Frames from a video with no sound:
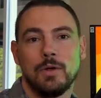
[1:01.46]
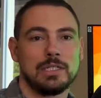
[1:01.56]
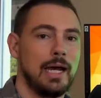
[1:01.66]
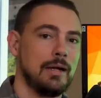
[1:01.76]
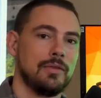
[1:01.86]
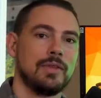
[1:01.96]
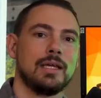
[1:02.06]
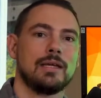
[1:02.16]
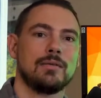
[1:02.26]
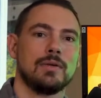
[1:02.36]
which I don't
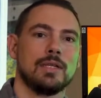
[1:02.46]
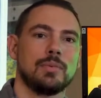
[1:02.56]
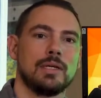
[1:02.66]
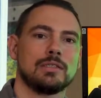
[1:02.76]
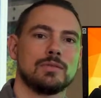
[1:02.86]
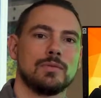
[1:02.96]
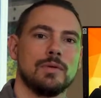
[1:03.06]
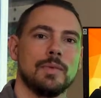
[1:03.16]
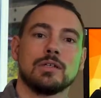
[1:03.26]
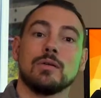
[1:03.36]
think really plays a role.
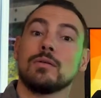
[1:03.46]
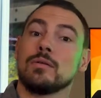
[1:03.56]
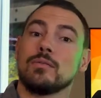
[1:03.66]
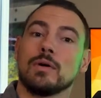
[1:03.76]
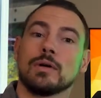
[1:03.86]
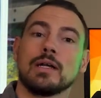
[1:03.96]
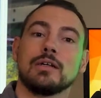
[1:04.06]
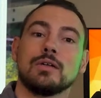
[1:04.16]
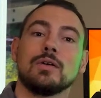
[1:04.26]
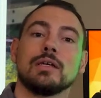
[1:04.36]
So what we're going
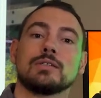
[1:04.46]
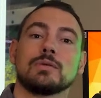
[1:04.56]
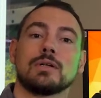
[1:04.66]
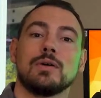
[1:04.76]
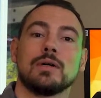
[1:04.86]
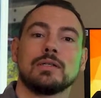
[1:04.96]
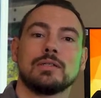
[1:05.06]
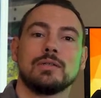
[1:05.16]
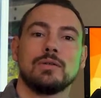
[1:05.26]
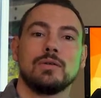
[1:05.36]
to do is we're going
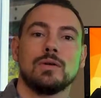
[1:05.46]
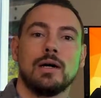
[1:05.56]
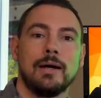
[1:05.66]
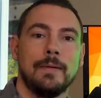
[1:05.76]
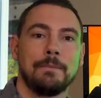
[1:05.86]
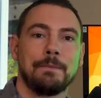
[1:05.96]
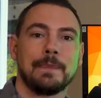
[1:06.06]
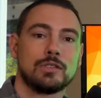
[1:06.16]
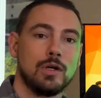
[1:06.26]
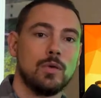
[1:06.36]
to
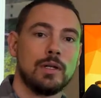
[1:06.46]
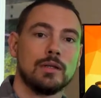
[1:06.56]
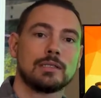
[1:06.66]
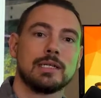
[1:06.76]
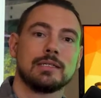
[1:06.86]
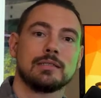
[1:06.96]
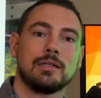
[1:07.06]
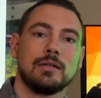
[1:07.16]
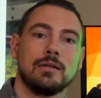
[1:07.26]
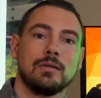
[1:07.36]
show what it looks like as
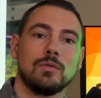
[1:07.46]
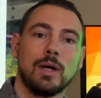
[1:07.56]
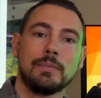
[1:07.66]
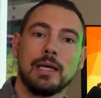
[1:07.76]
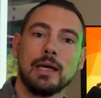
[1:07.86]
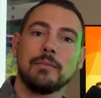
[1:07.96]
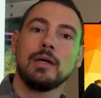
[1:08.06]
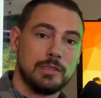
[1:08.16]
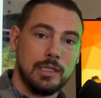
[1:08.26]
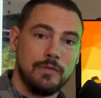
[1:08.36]
a webcam,
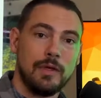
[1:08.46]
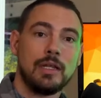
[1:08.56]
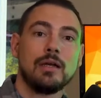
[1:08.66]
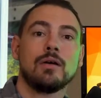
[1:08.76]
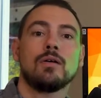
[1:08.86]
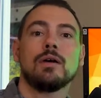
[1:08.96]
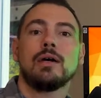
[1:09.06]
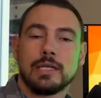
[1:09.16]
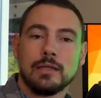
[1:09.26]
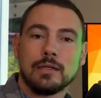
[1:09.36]
see the video,
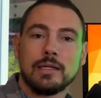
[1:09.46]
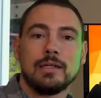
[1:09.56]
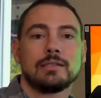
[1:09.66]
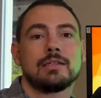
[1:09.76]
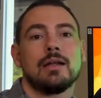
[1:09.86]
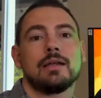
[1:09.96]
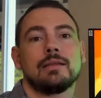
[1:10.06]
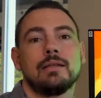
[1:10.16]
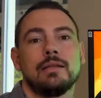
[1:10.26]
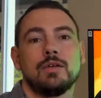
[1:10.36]
take a look at installing
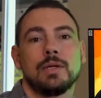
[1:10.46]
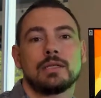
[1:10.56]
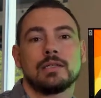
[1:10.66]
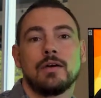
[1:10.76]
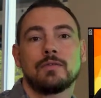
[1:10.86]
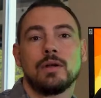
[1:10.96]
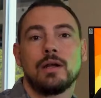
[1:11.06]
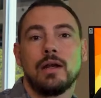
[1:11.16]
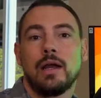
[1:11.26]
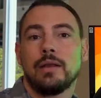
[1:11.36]
the Lumix
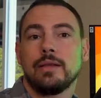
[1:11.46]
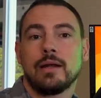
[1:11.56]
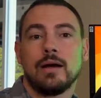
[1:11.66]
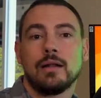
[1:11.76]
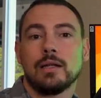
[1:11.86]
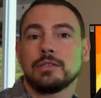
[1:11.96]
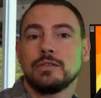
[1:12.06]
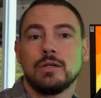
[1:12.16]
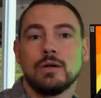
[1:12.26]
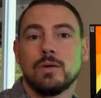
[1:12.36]
software, and then I'll let you
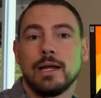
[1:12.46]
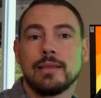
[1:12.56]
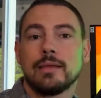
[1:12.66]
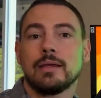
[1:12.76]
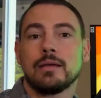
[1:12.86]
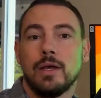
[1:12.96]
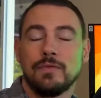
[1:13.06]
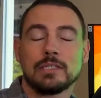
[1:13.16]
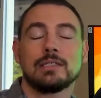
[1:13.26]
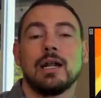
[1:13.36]
know what I think if
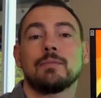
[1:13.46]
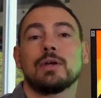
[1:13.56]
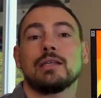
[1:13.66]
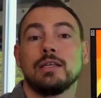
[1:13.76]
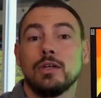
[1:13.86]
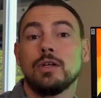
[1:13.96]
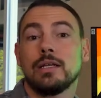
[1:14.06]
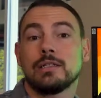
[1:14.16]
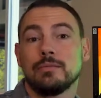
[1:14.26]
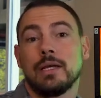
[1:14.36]
this is an upgrade that you
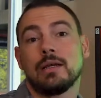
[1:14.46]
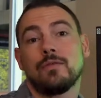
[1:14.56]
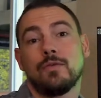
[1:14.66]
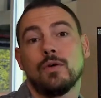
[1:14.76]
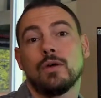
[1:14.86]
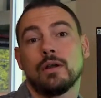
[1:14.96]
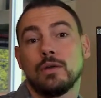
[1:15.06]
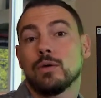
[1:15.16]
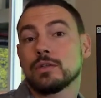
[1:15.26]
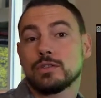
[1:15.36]
need to make for
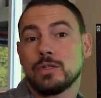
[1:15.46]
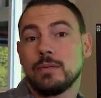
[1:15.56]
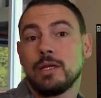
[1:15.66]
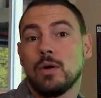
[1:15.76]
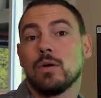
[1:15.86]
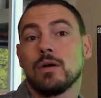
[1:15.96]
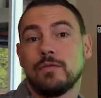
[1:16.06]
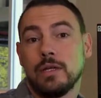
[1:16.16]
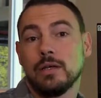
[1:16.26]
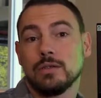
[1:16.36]
your streaming or
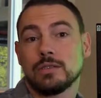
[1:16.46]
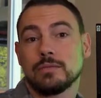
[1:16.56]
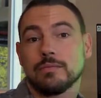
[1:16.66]
videos.